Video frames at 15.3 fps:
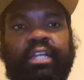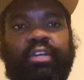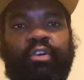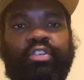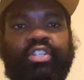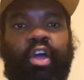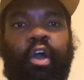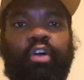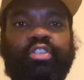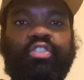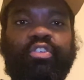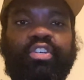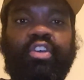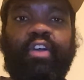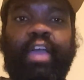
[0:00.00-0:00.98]
course,
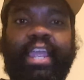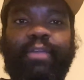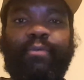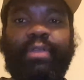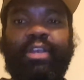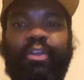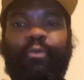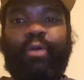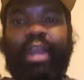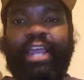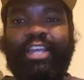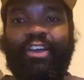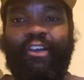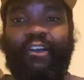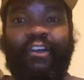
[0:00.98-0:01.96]
also in the late window, what
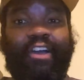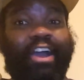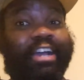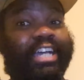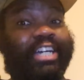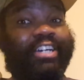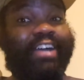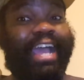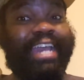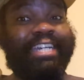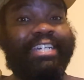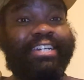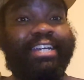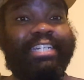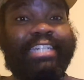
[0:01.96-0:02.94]
I call a
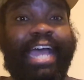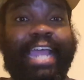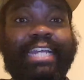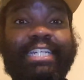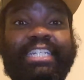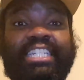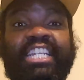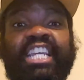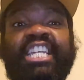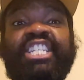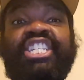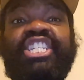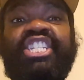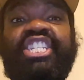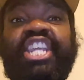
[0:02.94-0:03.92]
clash of the Titans,
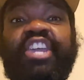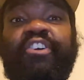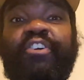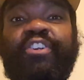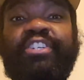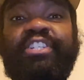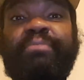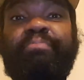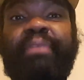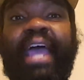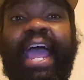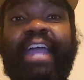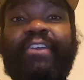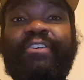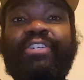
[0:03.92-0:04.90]

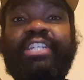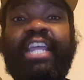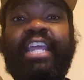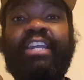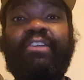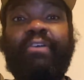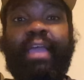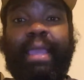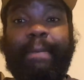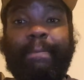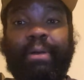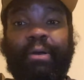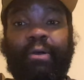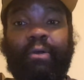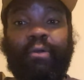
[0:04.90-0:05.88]
Steelers-Packers in
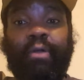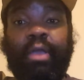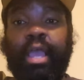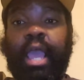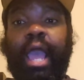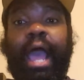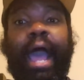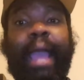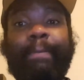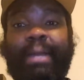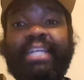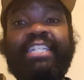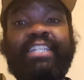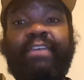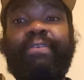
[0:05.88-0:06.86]
Lambeau. I
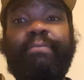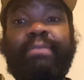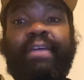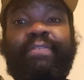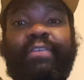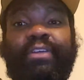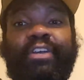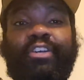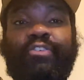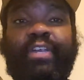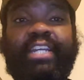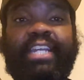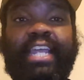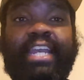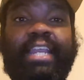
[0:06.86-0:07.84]
myself am definitely going to
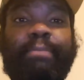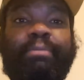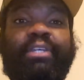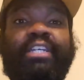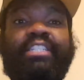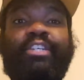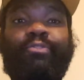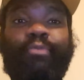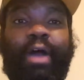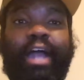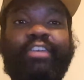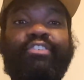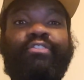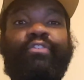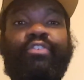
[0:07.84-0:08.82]
drink that in because it's
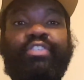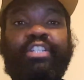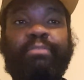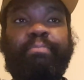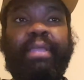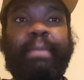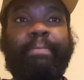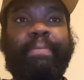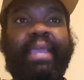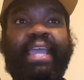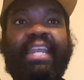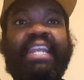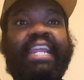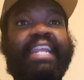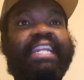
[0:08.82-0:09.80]
Rodgers versus Big
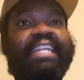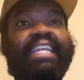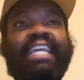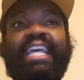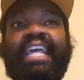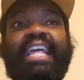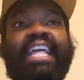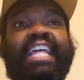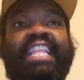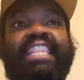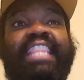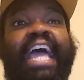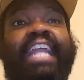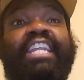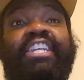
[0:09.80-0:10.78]
Ben, and
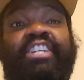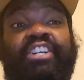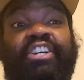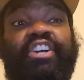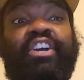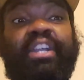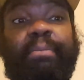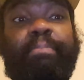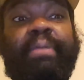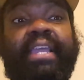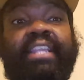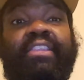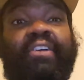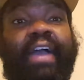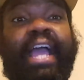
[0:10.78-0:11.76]
that could
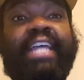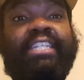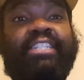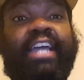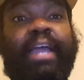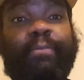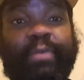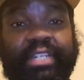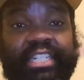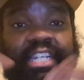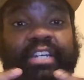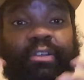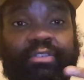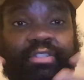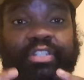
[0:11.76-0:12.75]
be the last time we
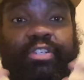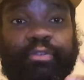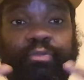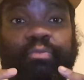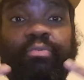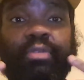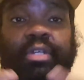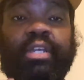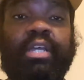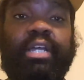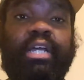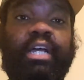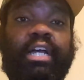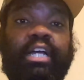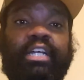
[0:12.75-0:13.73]
see those two
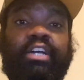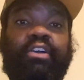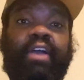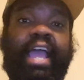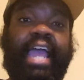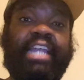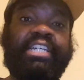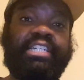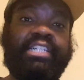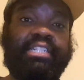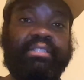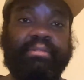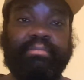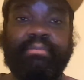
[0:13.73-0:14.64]
clash.